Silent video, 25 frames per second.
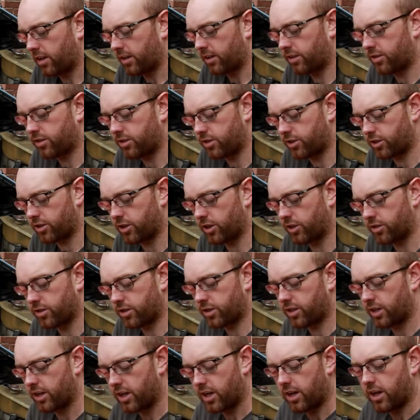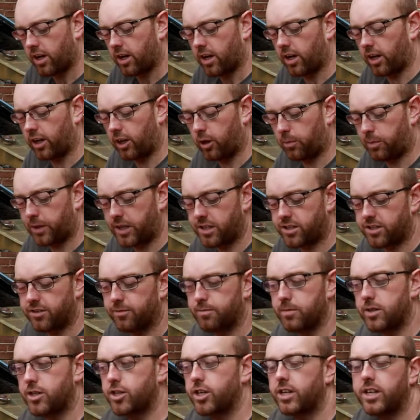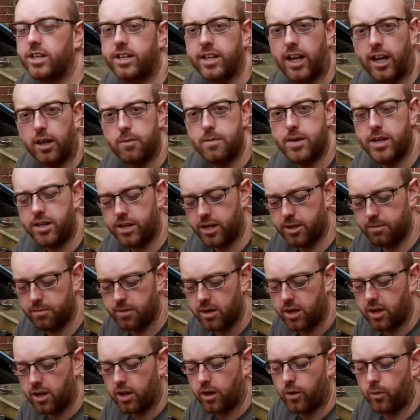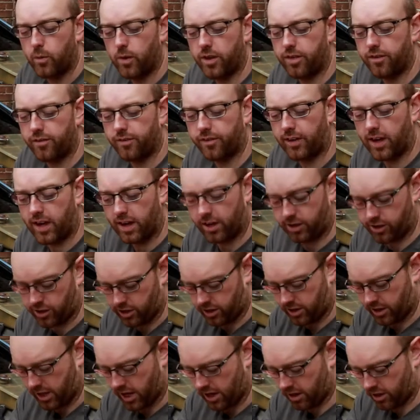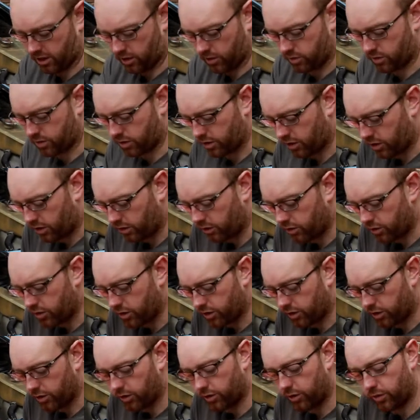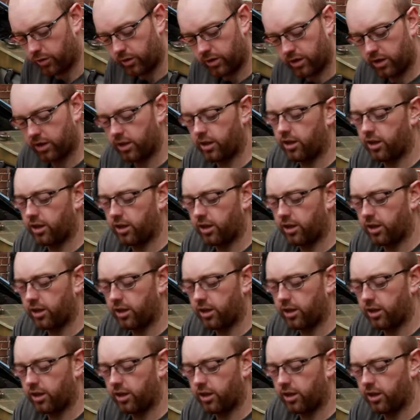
this is just a little piece of machined aluminium with a flange that goes onto